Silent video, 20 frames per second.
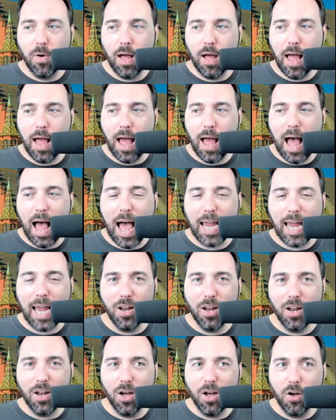So
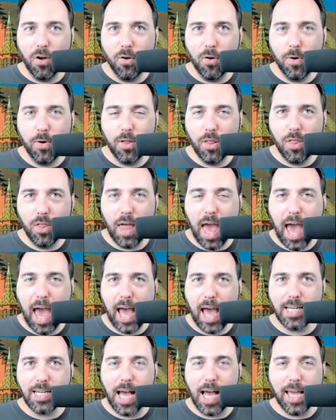I
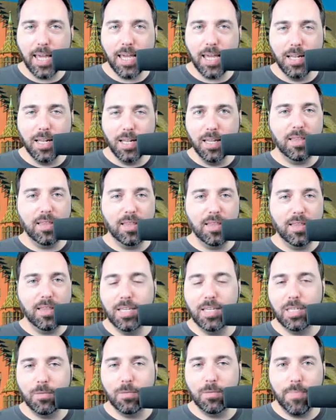know that I
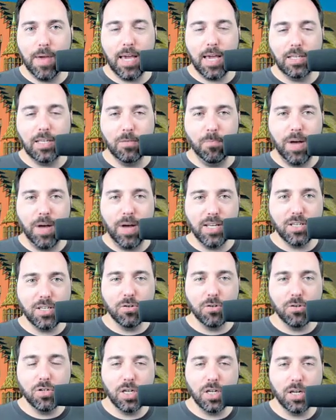can limit this
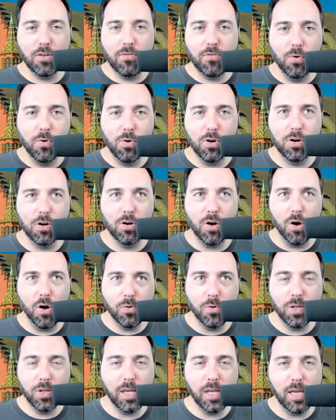space by searching
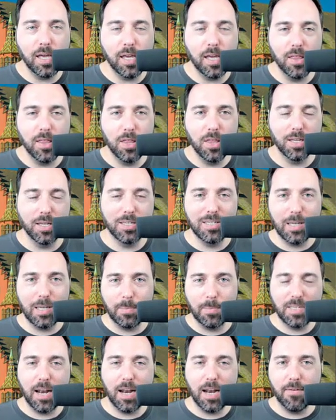for only
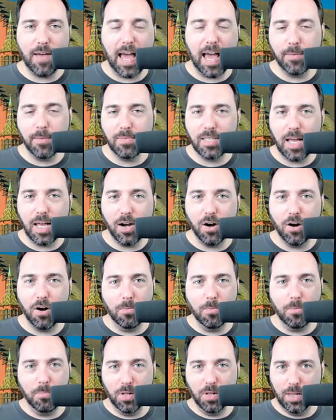the subset of
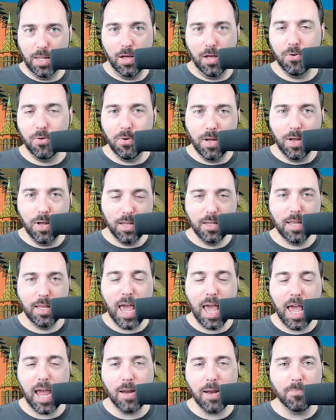items that are
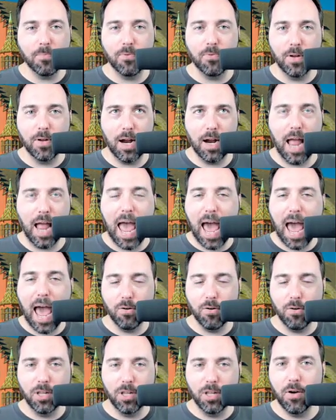below 8,
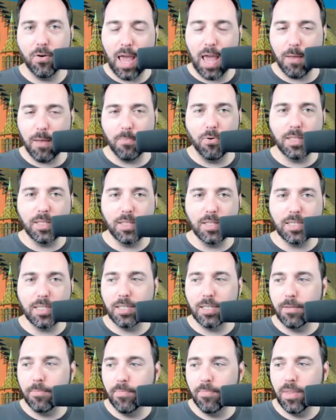or at or below 8